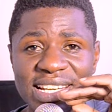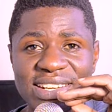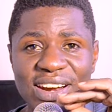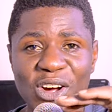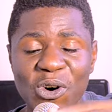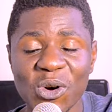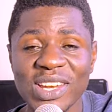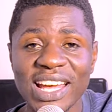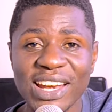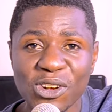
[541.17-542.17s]
the
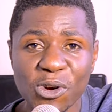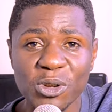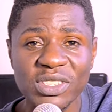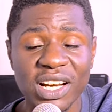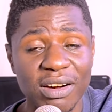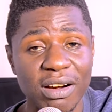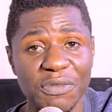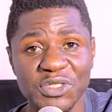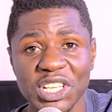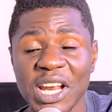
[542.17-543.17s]
draconian laws
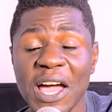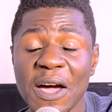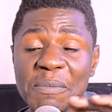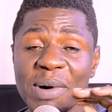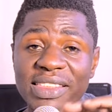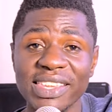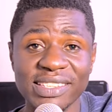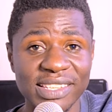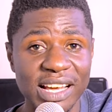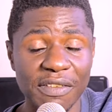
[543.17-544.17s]
crafted by
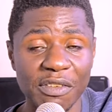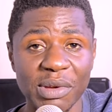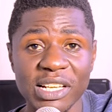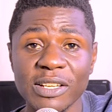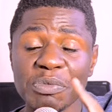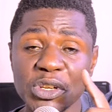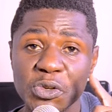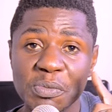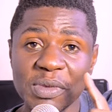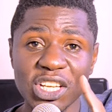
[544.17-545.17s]
this government
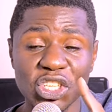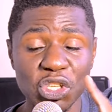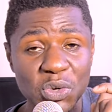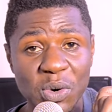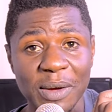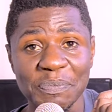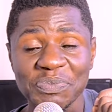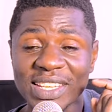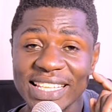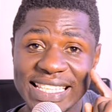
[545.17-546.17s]
to make sure
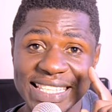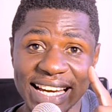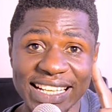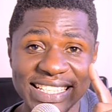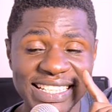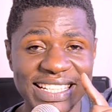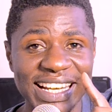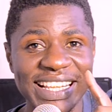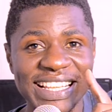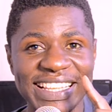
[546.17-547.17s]
that
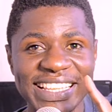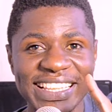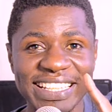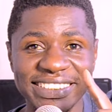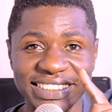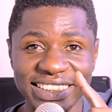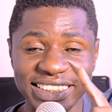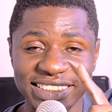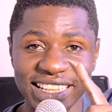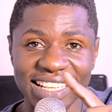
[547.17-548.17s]
the
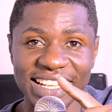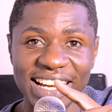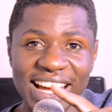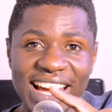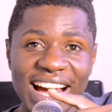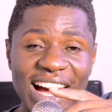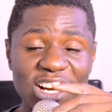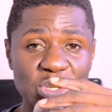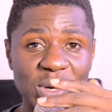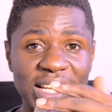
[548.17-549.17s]
citizen
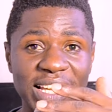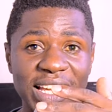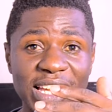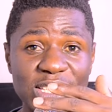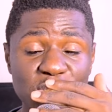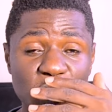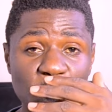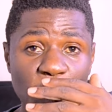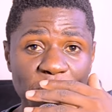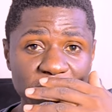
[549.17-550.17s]
actually is
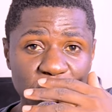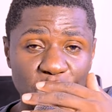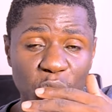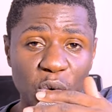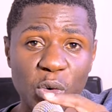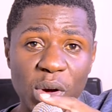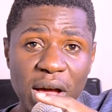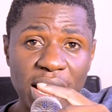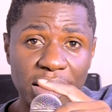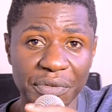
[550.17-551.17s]
going through
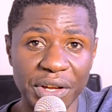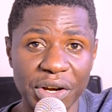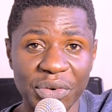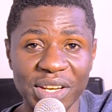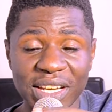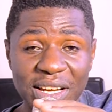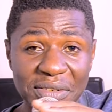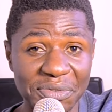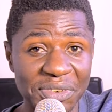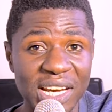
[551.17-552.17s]
a very,
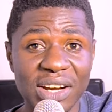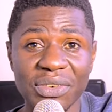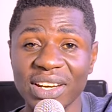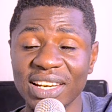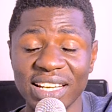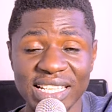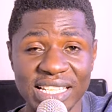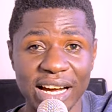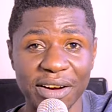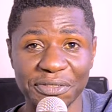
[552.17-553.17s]
very
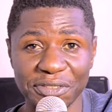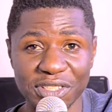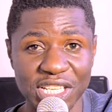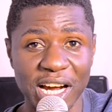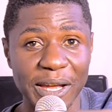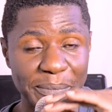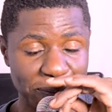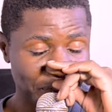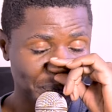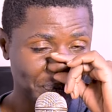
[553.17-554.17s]
tough
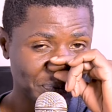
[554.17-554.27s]
time.